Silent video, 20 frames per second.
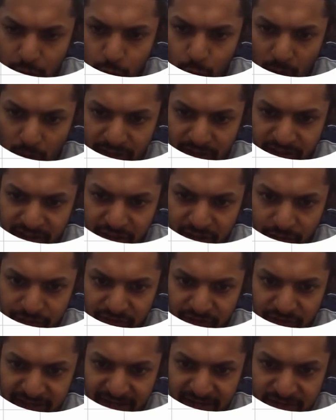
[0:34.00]
Quantity of
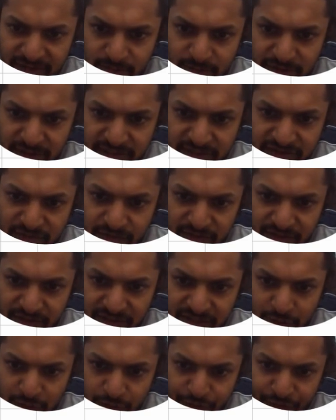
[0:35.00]
the gas means we
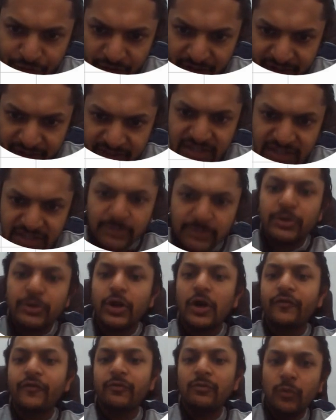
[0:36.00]
need to find the number
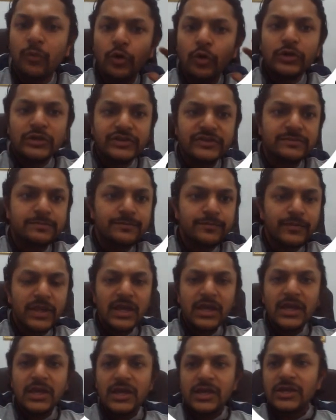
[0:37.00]
of moles.
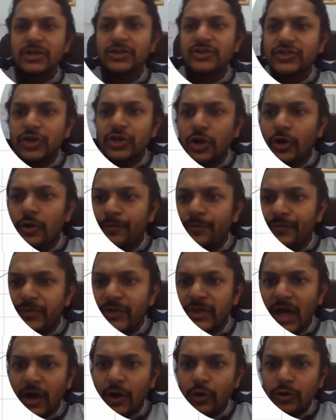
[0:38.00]
So
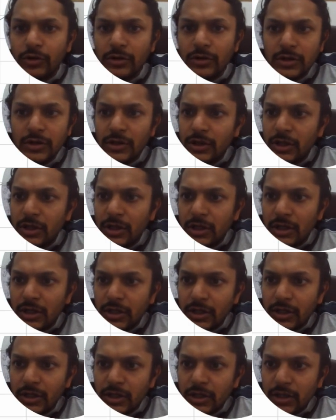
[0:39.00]
now,
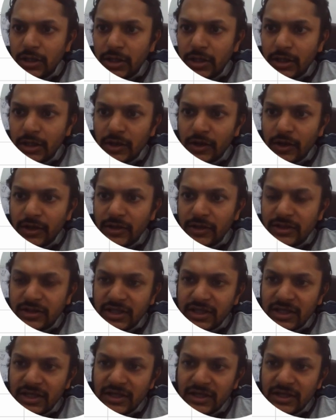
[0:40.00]

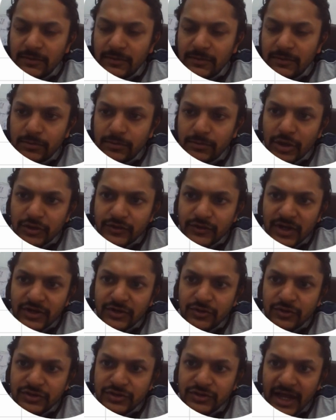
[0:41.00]
because we are
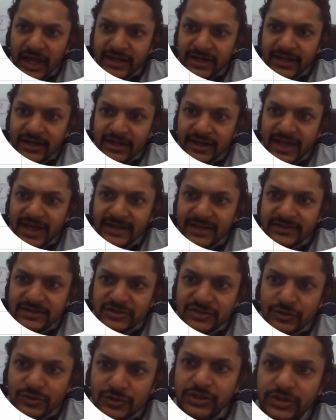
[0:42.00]
using ideal
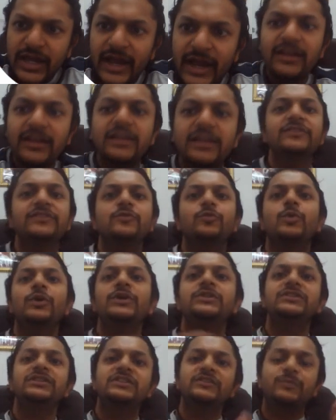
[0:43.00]
gas, so the ideal gas
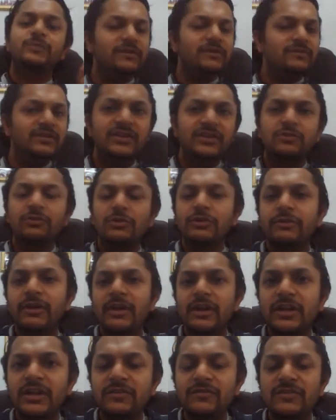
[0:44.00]
equation is PV is equal to
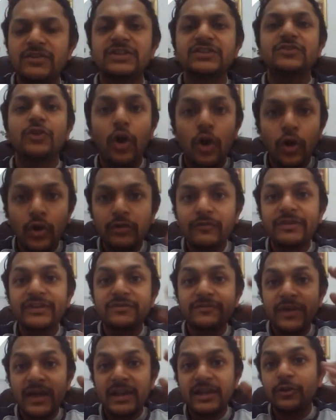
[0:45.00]
NRT, which is
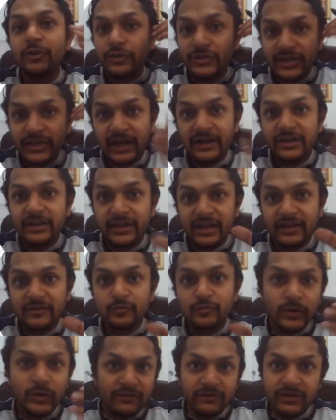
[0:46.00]
always valid on the ideal gas,
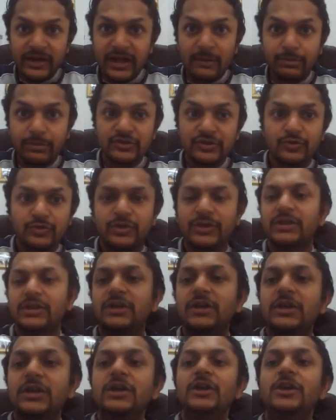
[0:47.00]
whatever happens to it.
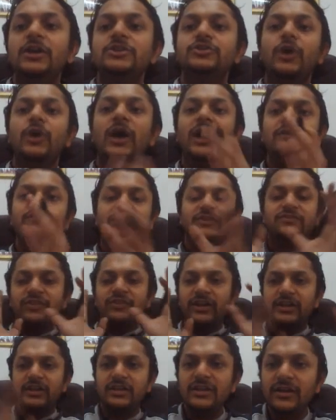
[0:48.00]
So I have just
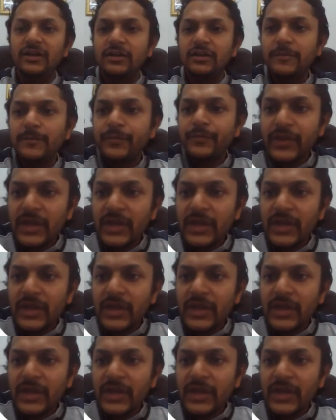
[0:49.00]
written here.